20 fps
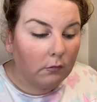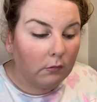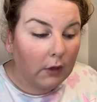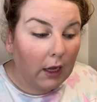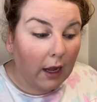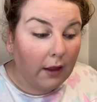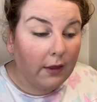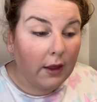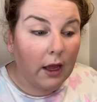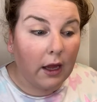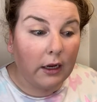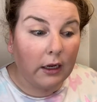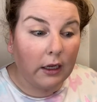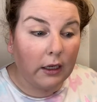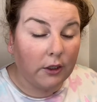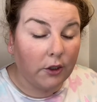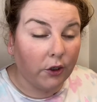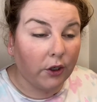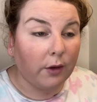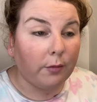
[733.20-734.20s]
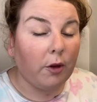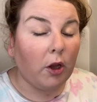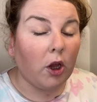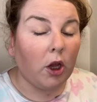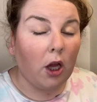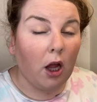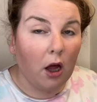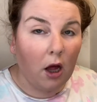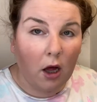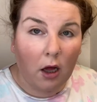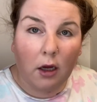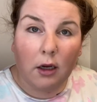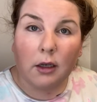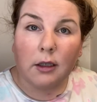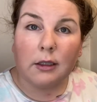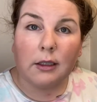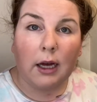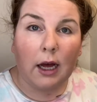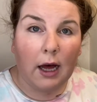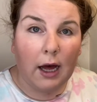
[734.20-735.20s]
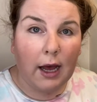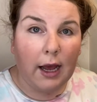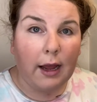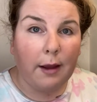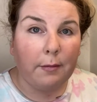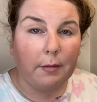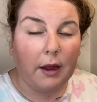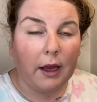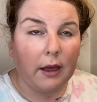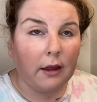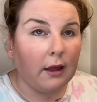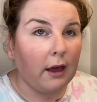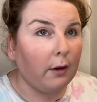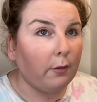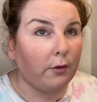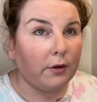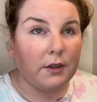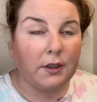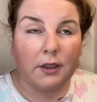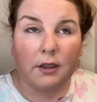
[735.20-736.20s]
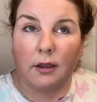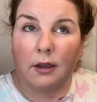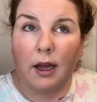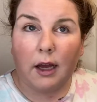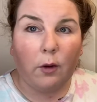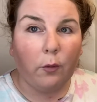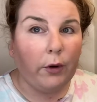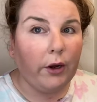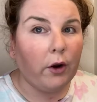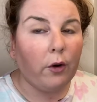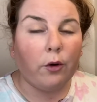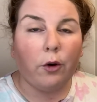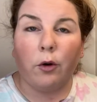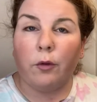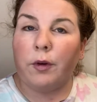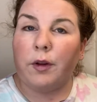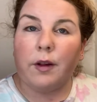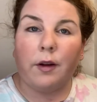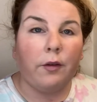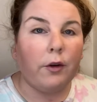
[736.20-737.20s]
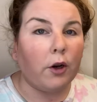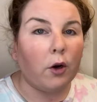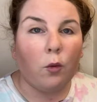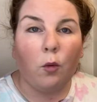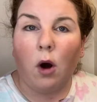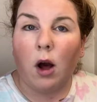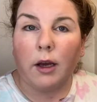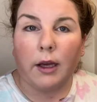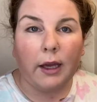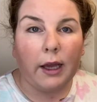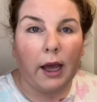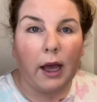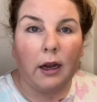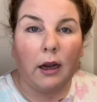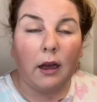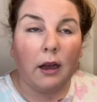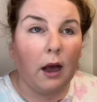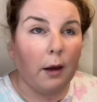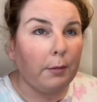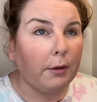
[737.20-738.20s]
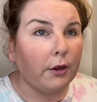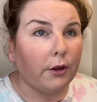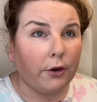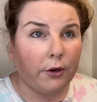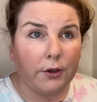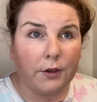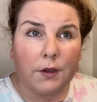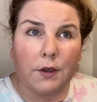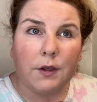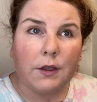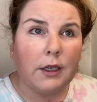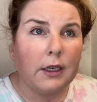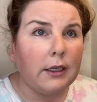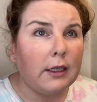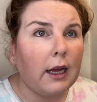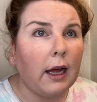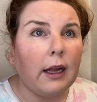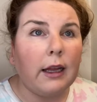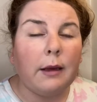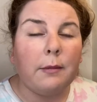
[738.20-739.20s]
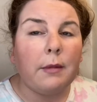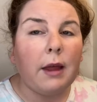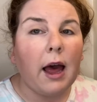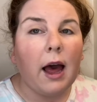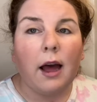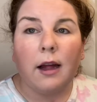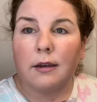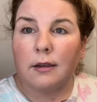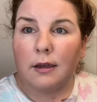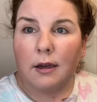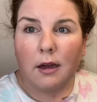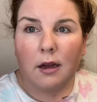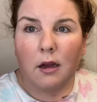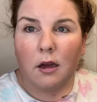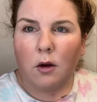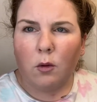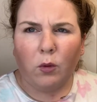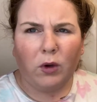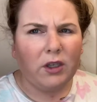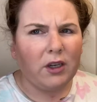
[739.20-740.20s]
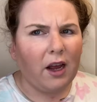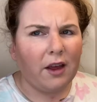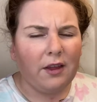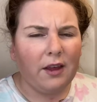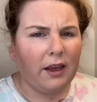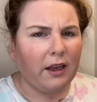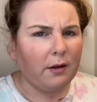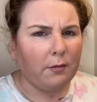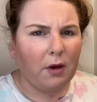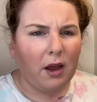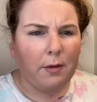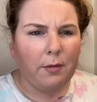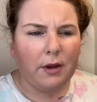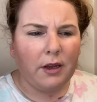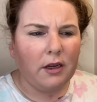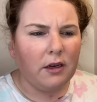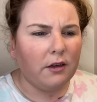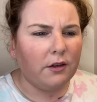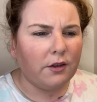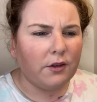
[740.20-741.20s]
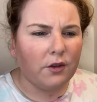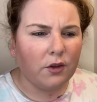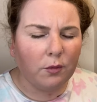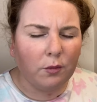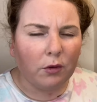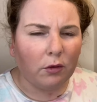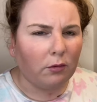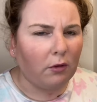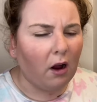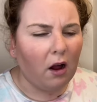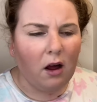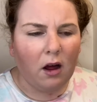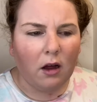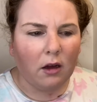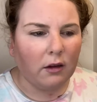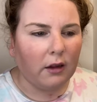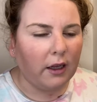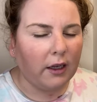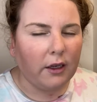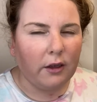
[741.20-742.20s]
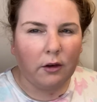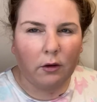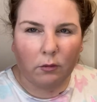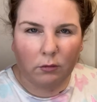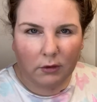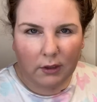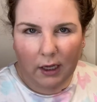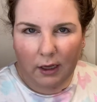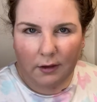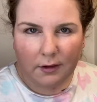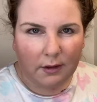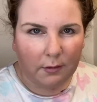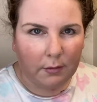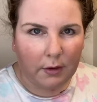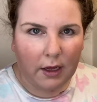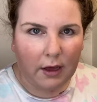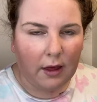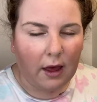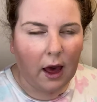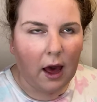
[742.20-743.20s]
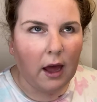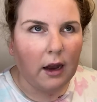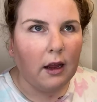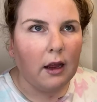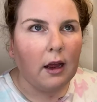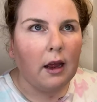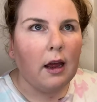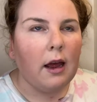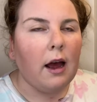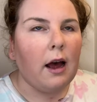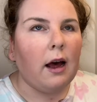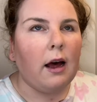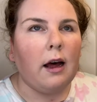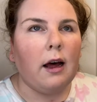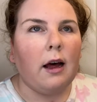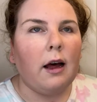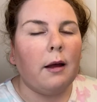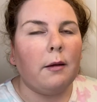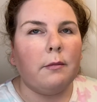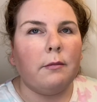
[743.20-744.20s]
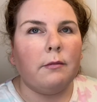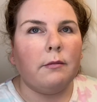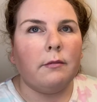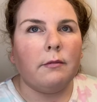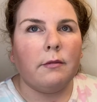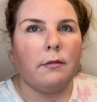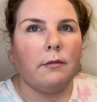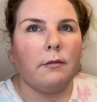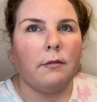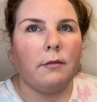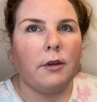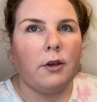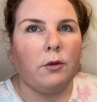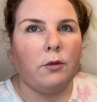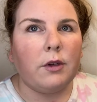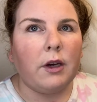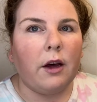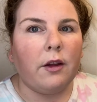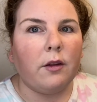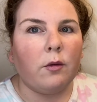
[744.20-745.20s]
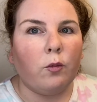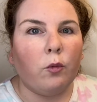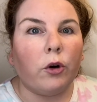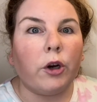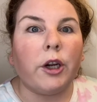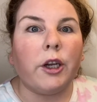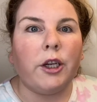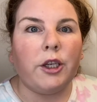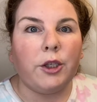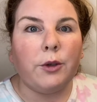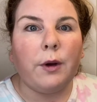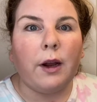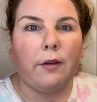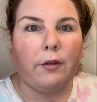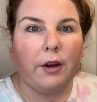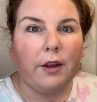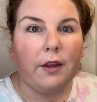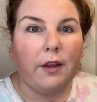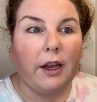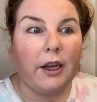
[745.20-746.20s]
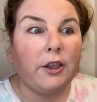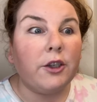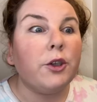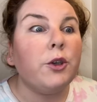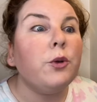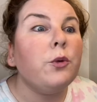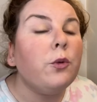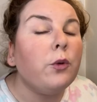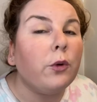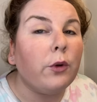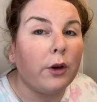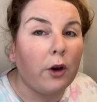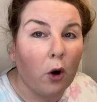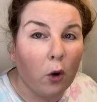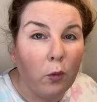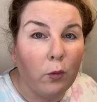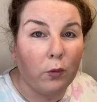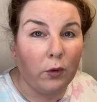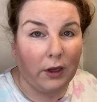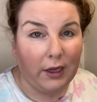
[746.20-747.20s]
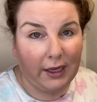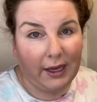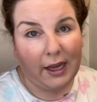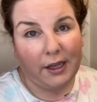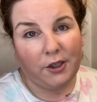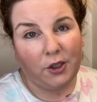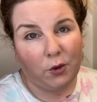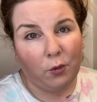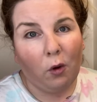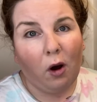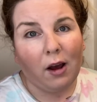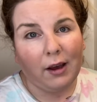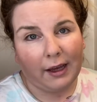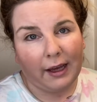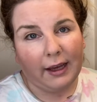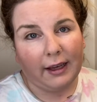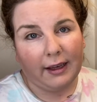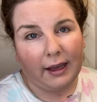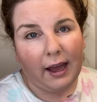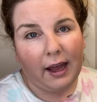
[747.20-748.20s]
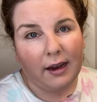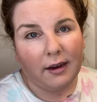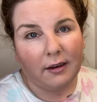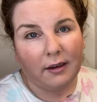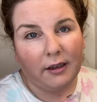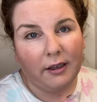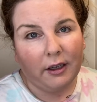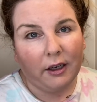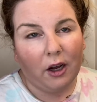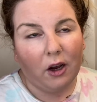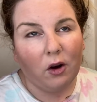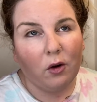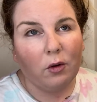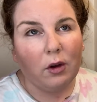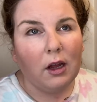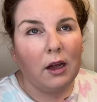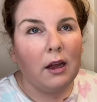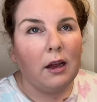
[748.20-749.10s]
and then it took him a long time. Like they were still like, we don't know if he's ever gonna walk again. A couple of nurses did tell him that, which I think in my opinion is super wrong. Like you don't tell somebody that. Um, you tell them we're going to do everything to hopefully get you walking again, you know,